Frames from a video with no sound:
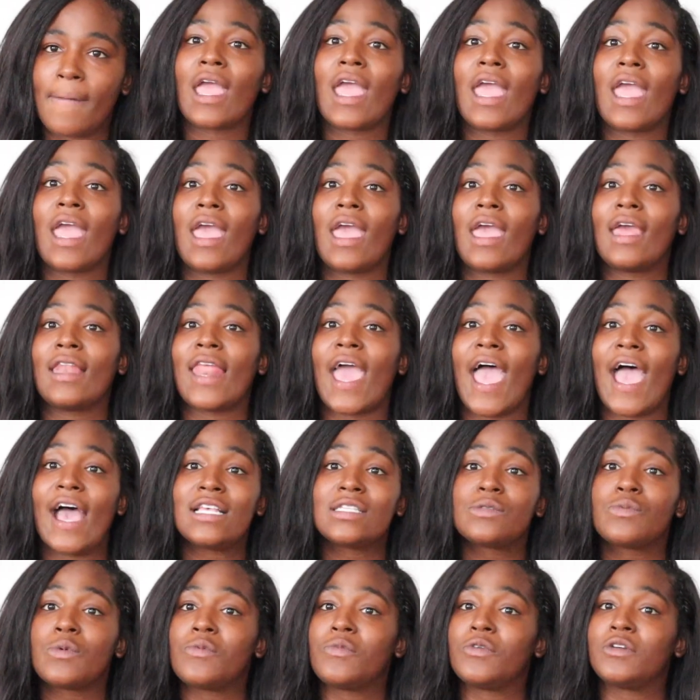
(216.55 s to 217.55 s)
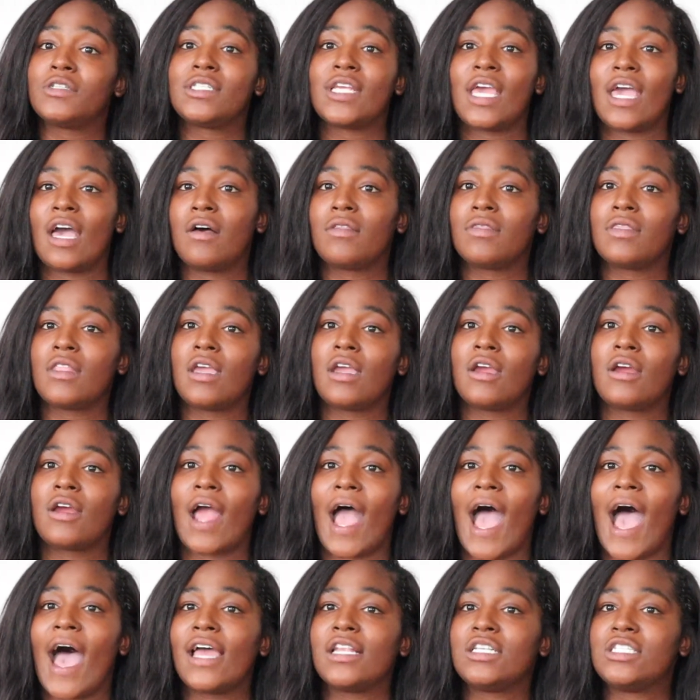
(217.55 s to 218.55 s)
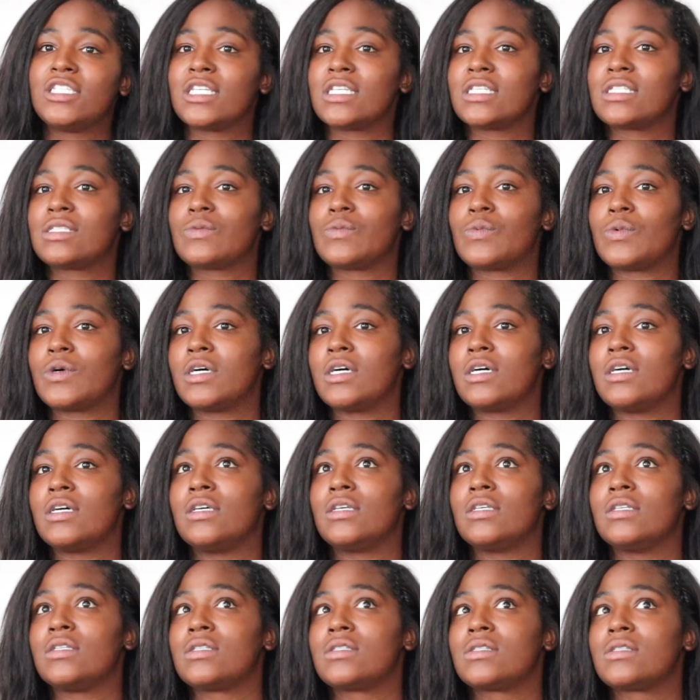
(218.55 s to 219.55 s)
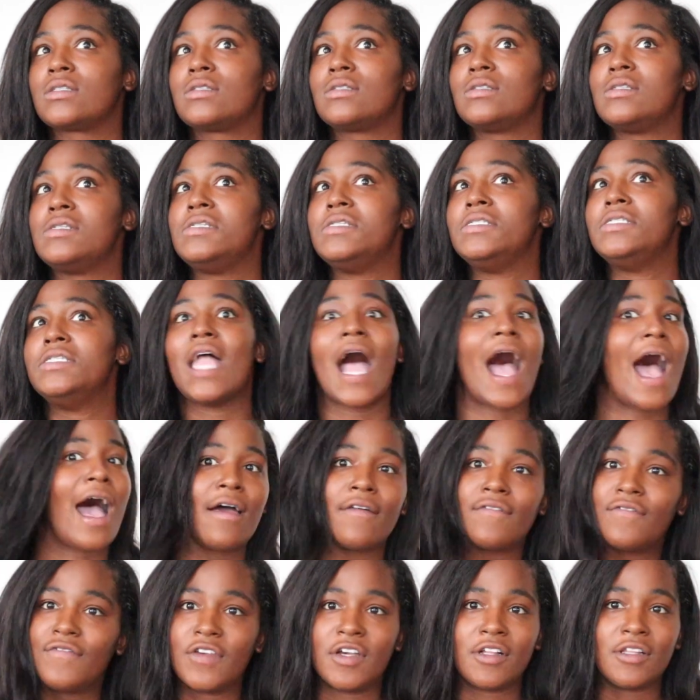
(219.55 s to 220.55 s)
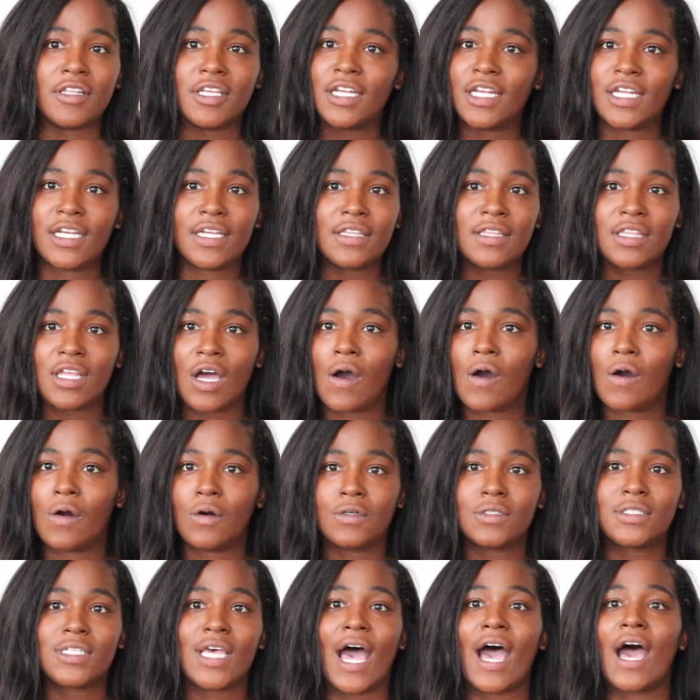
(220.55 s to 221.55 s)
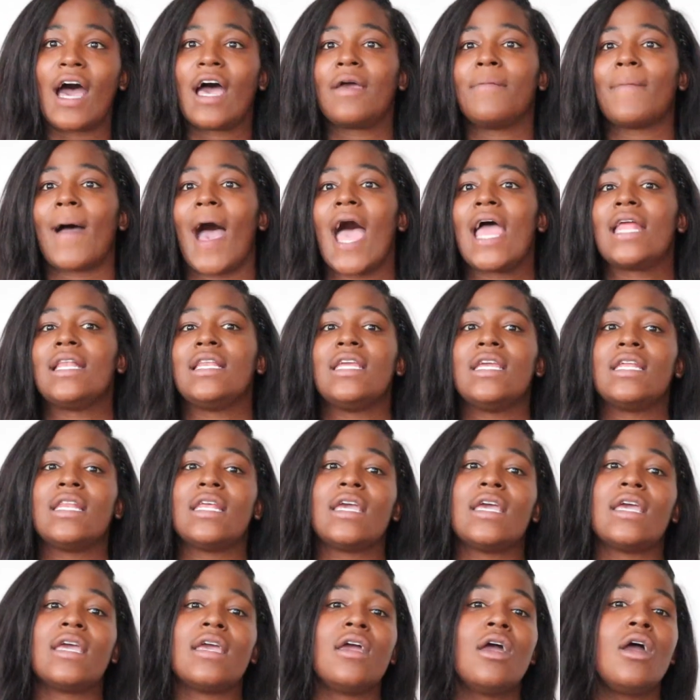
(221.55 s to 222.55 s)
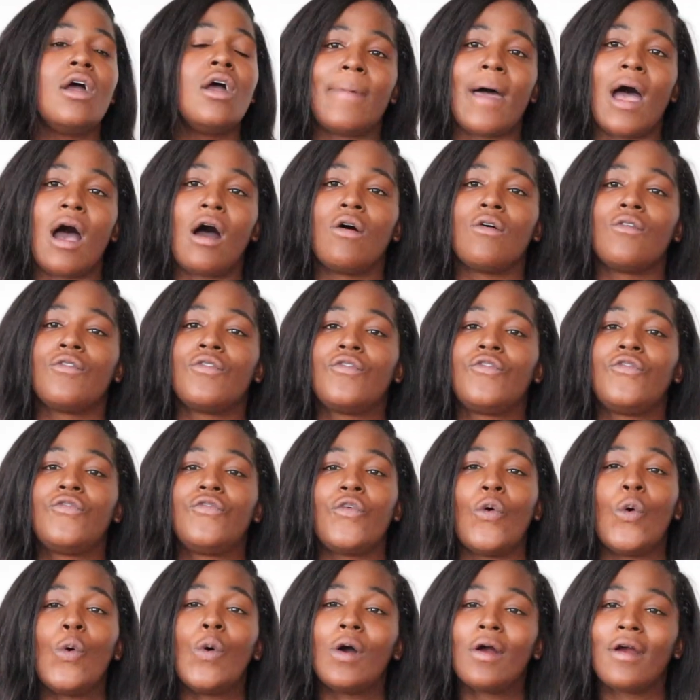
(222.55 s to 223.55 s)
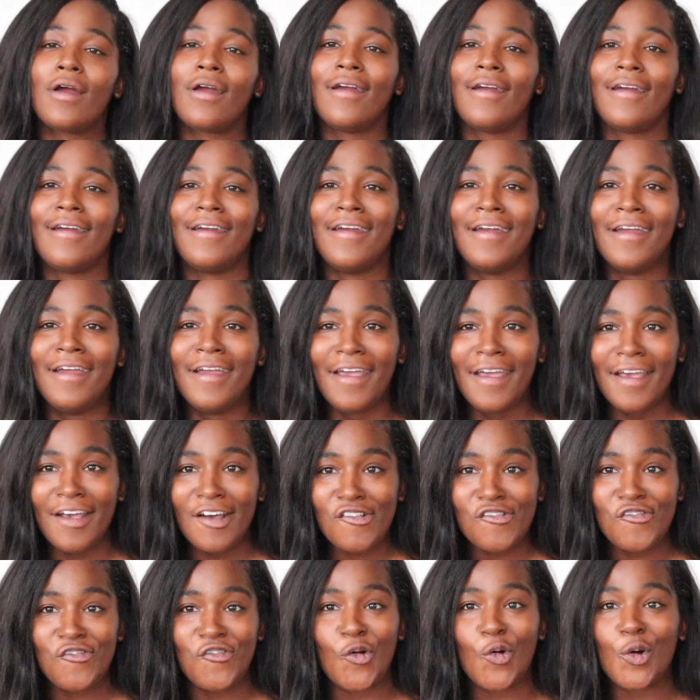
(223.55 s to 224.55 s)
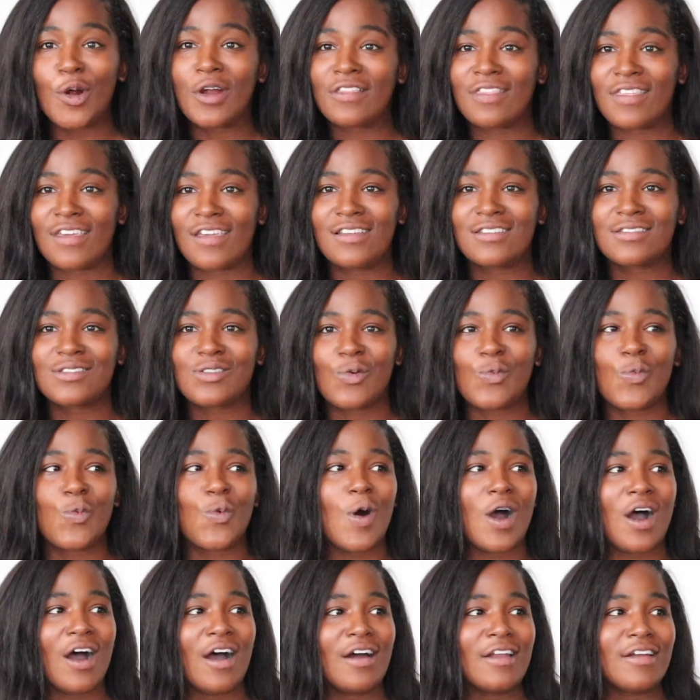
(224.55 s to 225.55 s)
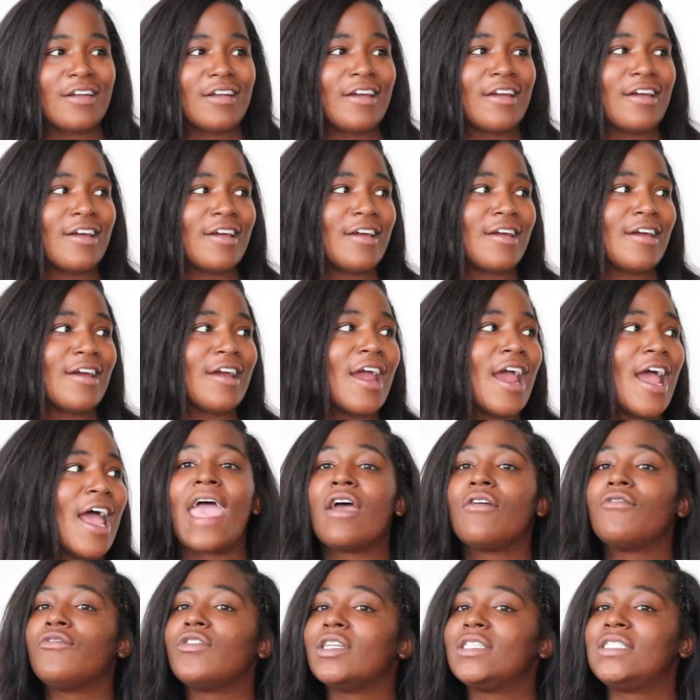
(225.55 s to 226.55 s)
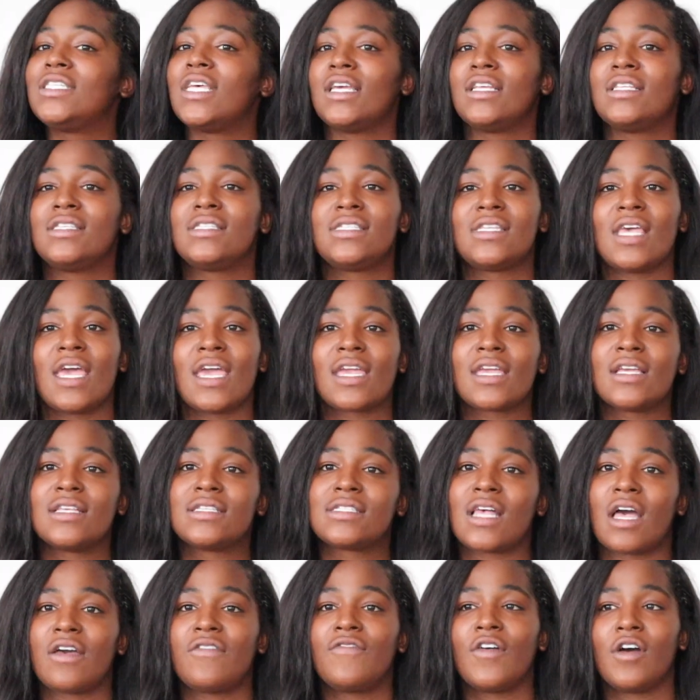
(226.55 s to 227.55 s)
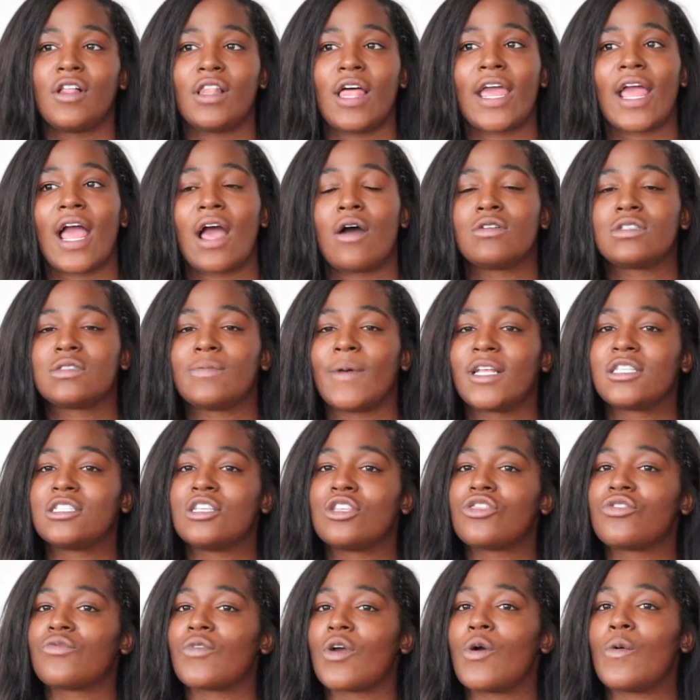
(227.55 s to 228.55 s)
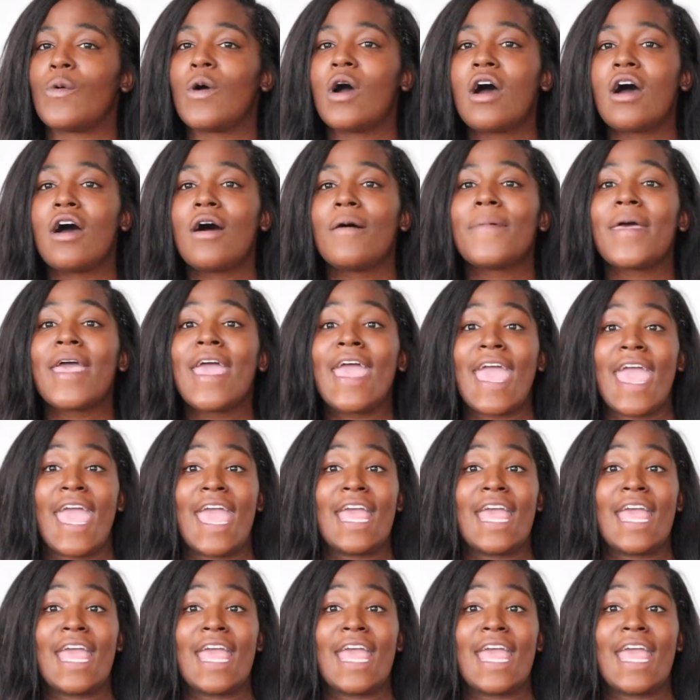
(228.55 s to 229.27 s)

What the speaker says: And as we were down there, I just was not feeling it the whole time. I needed about four things of water. Every 10 seconds, I felt like I was about to throw up.